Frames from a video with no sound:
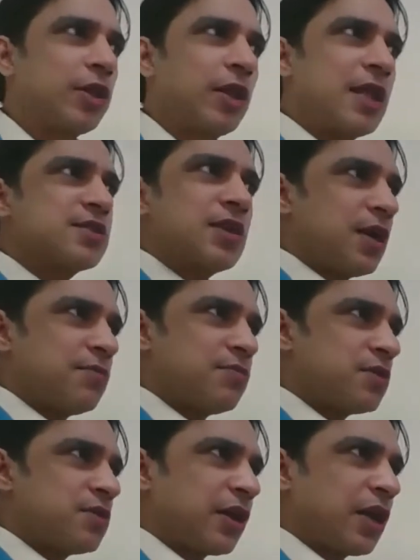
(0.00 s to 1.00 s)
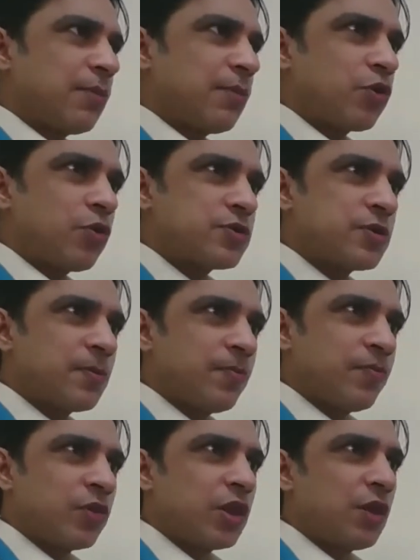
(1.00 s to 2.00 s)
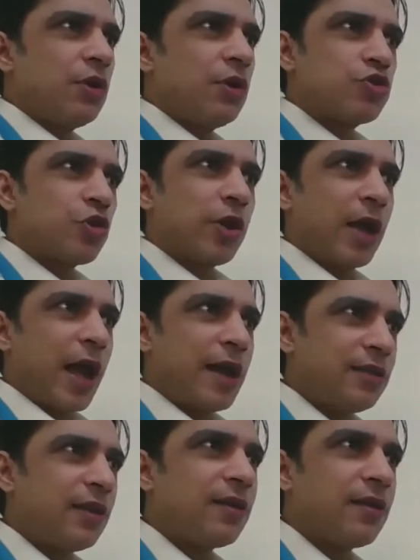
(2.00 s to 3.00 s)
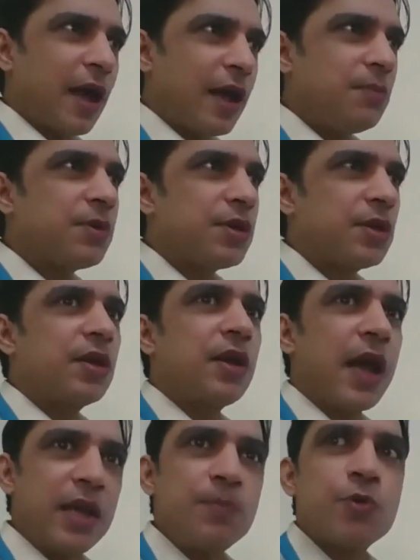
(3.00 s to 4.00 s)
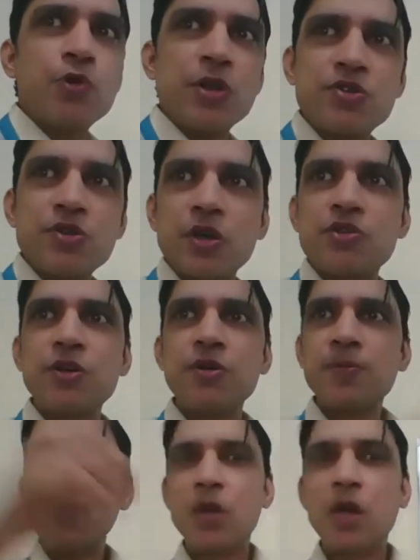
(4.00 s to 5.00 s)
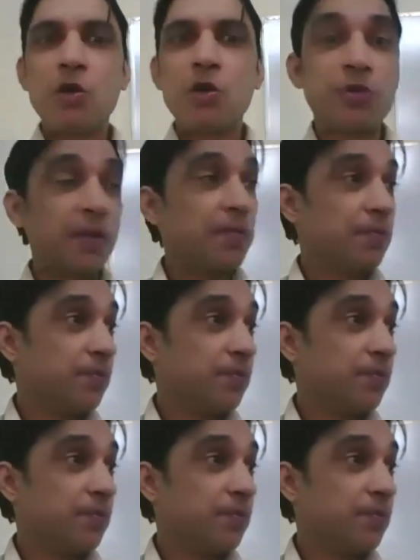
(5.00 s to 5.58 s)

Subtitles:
the enzymes they came across. They will destroy anything, any material, any protein structure around them.